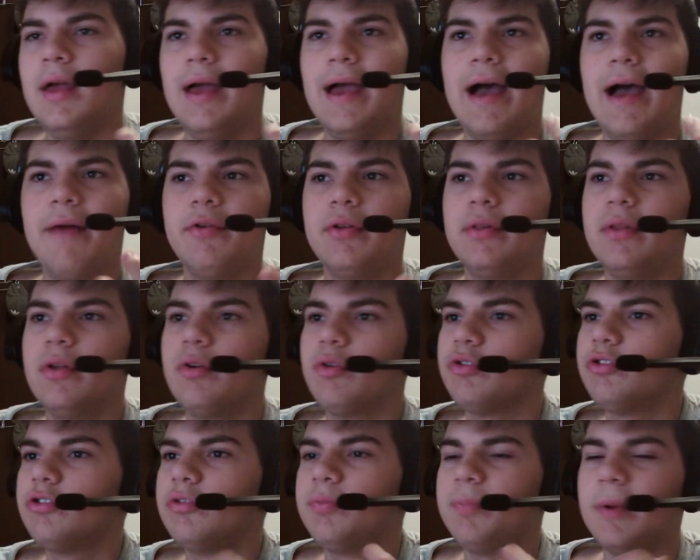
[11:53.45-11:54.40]
have a
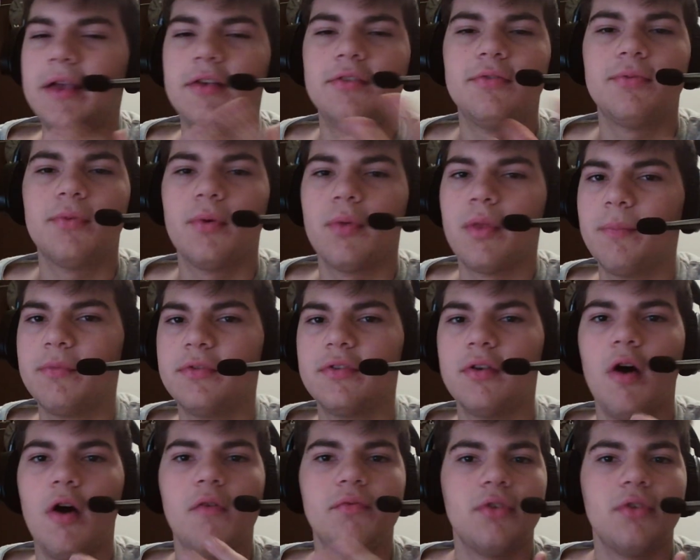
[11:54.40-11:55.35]
little space for
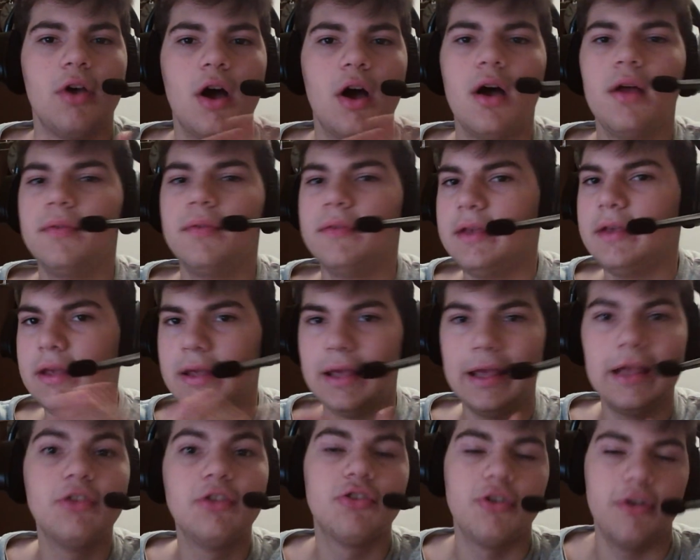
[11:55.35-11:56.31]
themselves on the
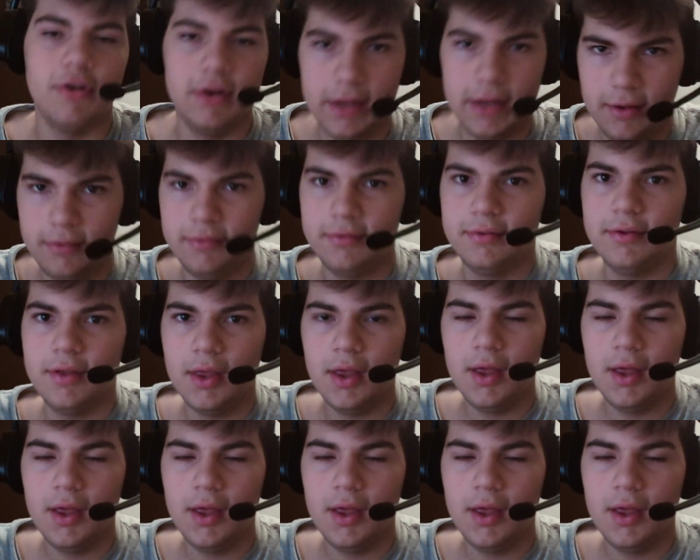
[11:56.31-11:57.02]
internet.